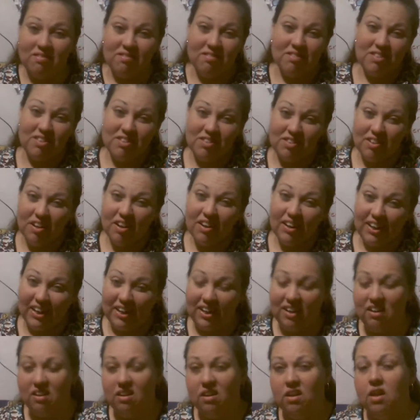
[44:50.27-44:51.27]

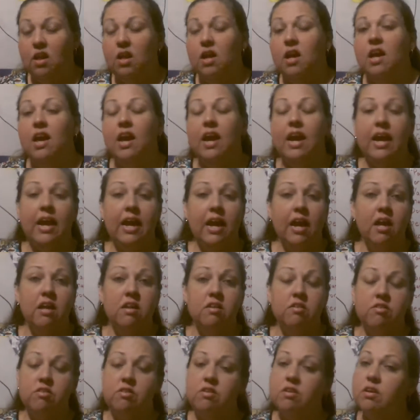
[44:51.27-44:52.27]
study,
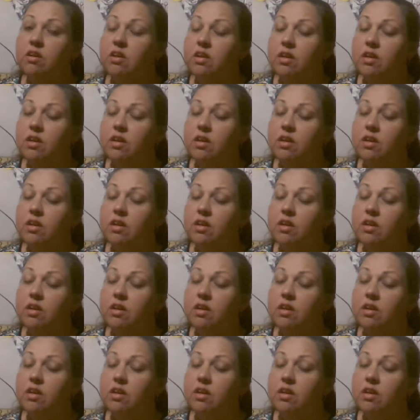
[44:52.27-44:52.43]
and